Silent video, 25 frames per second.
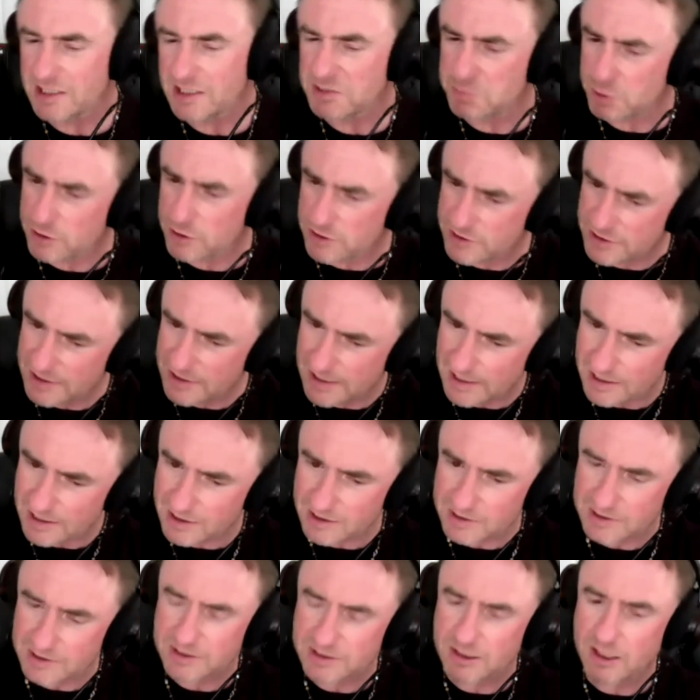It's
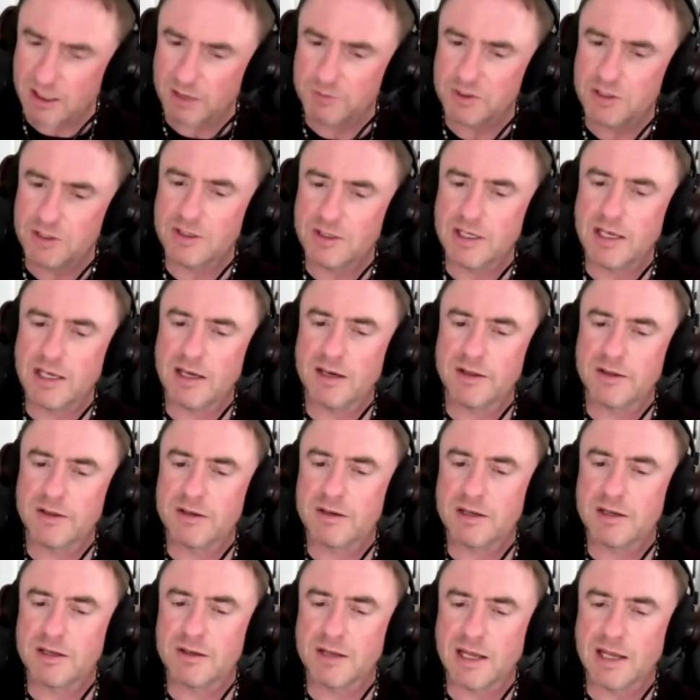personalities coming together
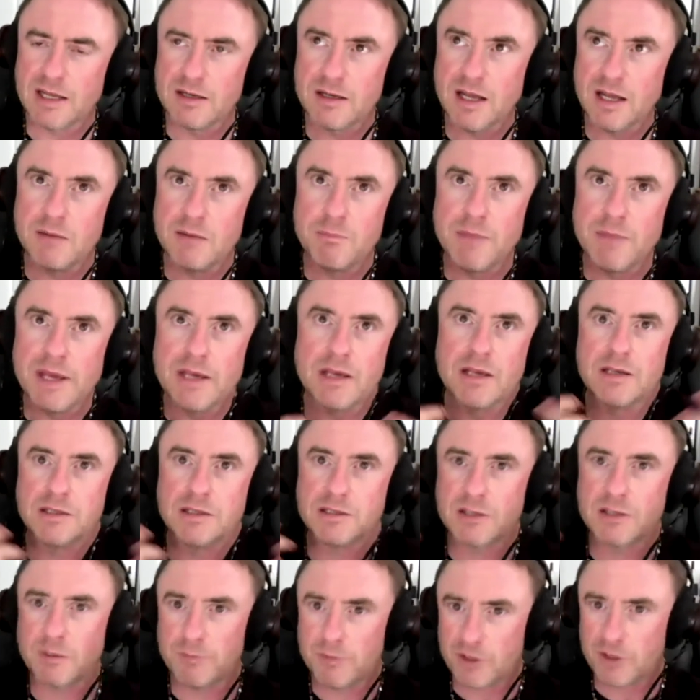and, and, and making
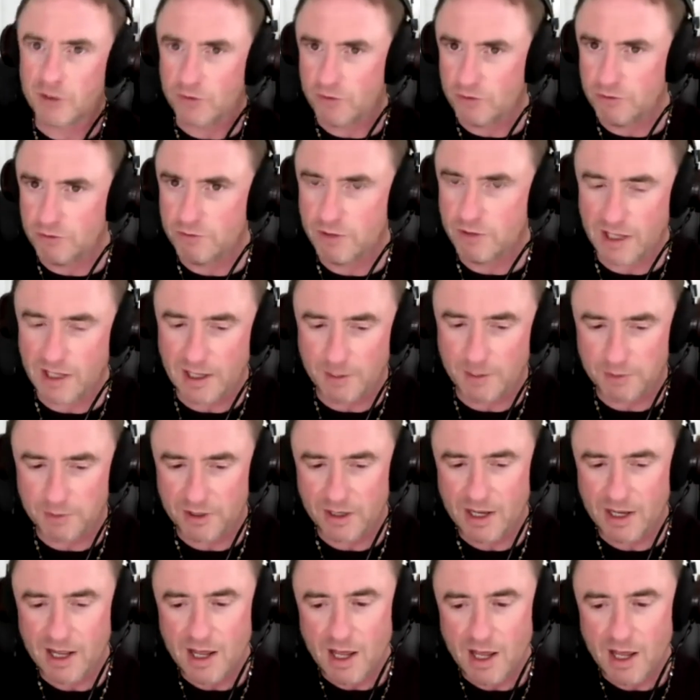something new happen.